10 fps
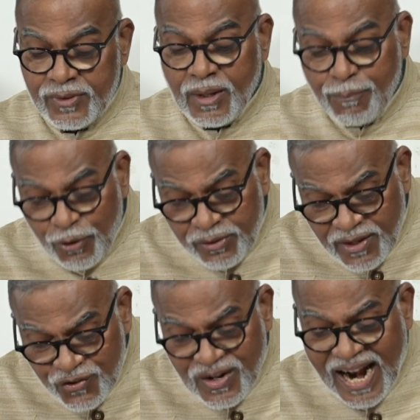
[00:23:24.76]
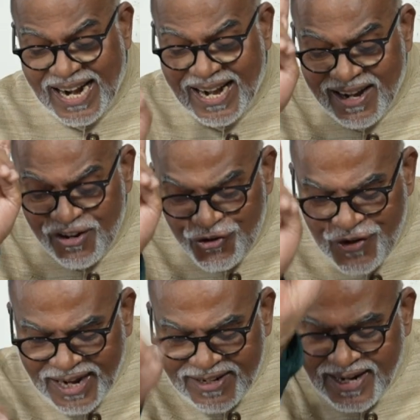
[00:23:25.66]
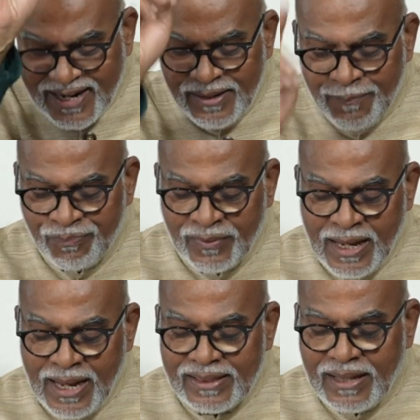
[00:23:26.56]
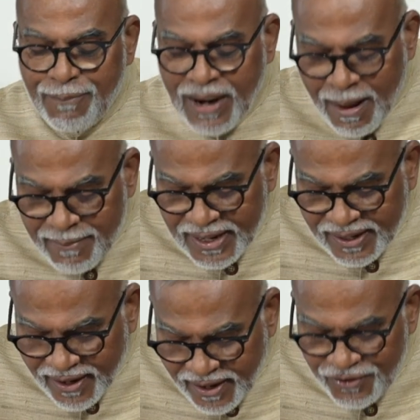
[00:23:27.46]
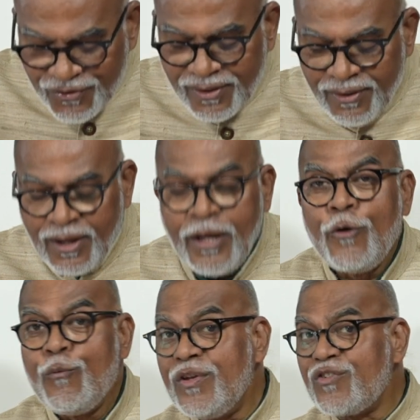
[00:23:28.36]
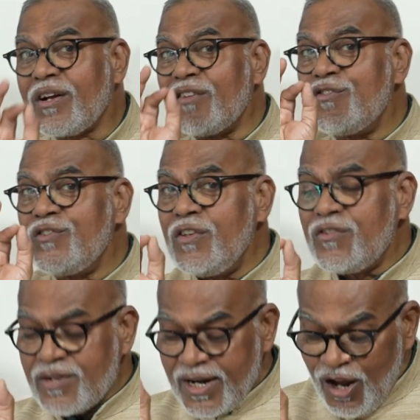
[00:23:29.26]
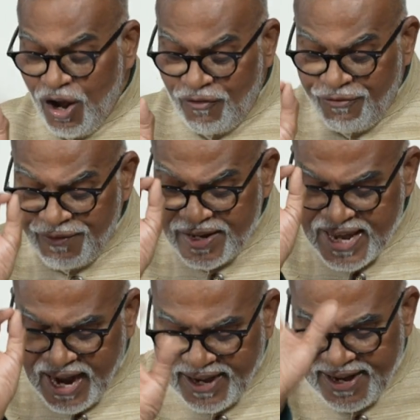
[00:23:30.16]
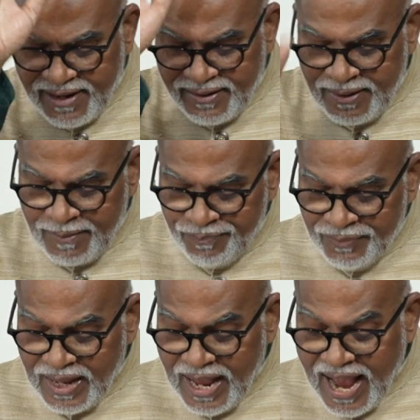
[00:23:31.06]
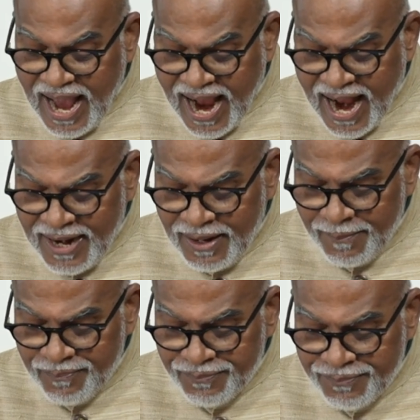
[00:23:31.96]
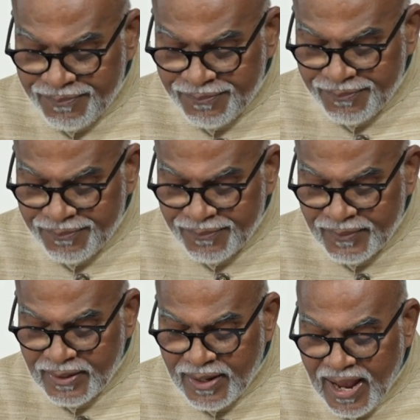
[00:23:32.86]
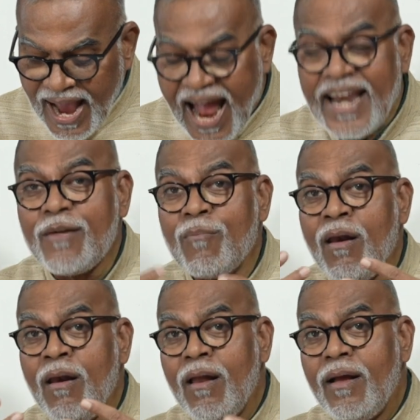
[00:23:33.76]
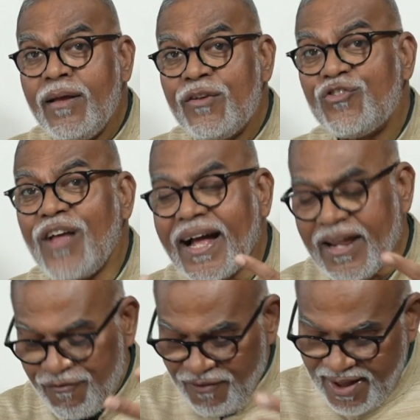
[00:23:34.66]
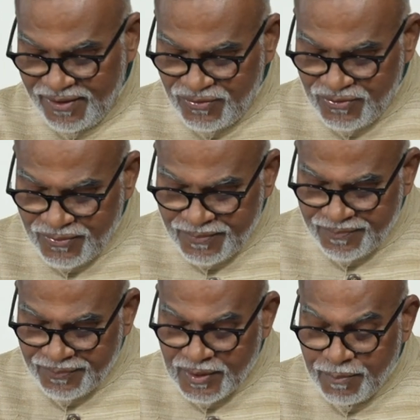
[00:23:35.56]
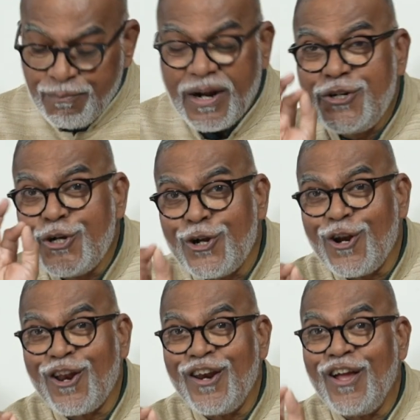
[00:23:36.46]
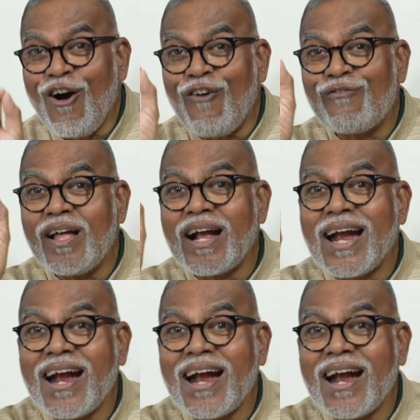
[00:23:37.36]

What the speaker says: The Buddhists had rejected the Brahminic religion, which consisted of yajna and animal sacrifice, particularly of the